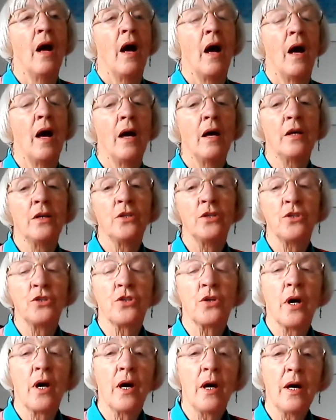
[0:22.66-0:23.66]
And you
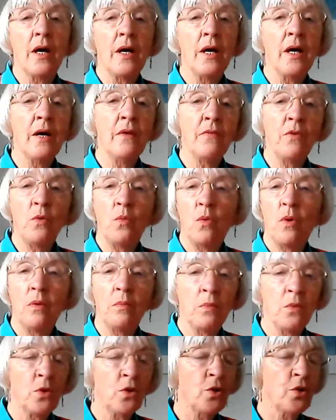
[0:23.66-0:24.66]
try for
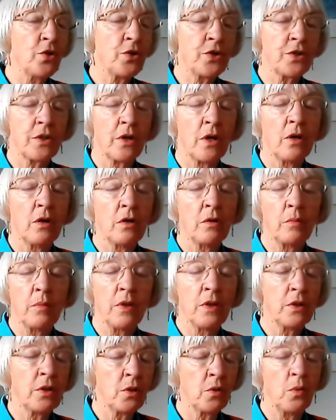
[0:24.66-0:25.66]
one more song,
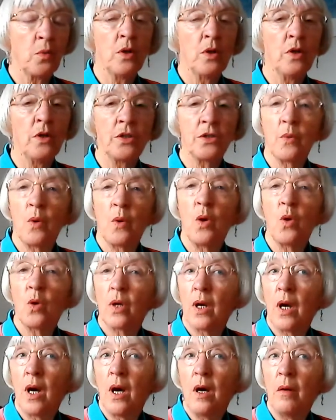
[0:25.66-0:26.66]
but the words
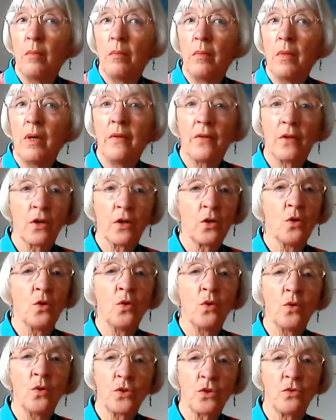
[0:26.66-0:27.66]
won't come and the
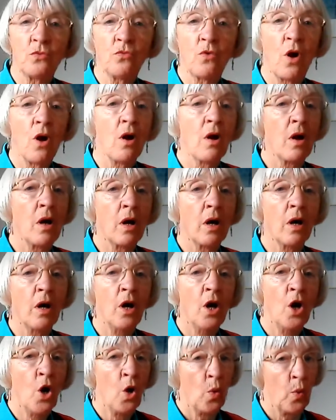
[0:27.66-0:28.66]
chords are
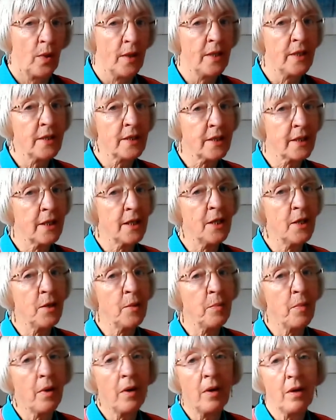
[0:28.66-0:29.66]
wrong.
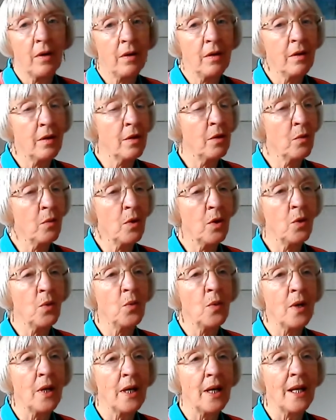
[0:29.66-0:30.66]
Whiskey bottle
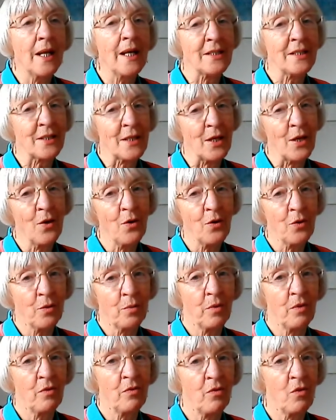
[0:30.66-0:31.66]
won't last
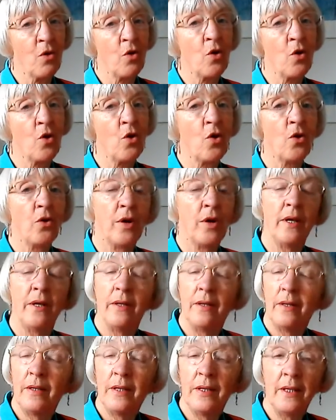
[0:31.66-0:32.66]
long before
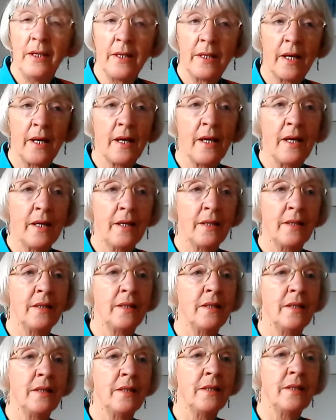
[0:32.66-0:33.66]
it
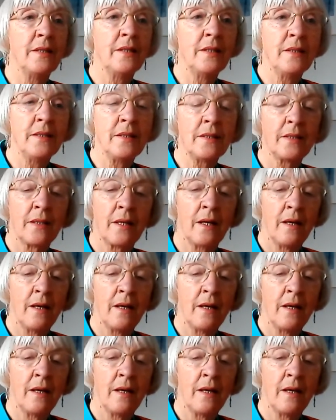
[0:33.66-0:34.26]
ends.